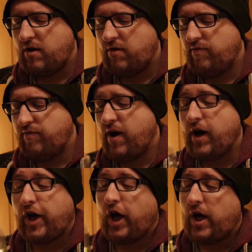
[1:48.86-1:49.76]

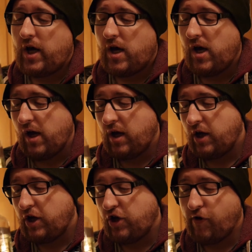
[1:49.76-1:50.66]
Vodka,
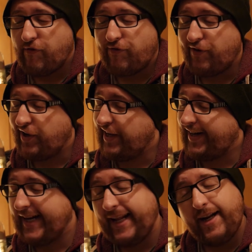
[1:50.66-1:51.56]
good for
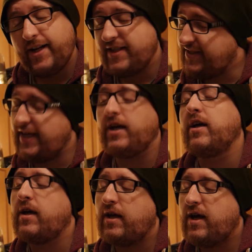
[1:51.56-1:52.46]
cleaning the sink,
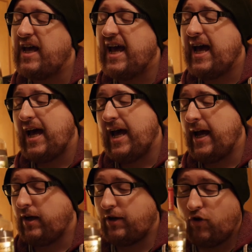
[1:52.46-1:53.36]

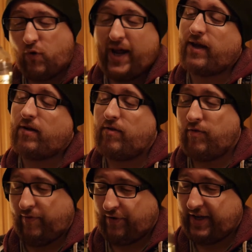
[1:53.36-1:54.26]
and great
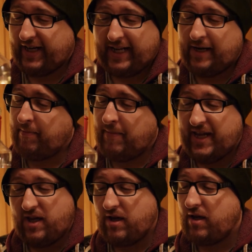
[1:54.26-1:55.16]
for cleaning
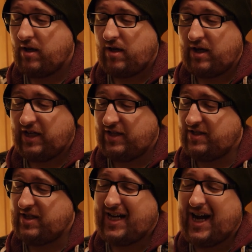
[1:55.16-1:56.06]
me,
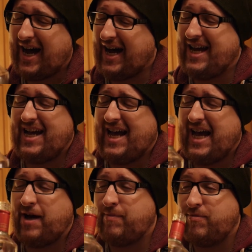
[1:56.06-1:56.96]
because I
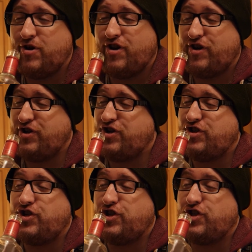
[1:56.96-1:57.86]
am
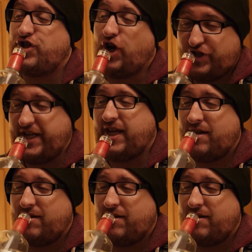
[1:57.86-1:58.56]
dirty.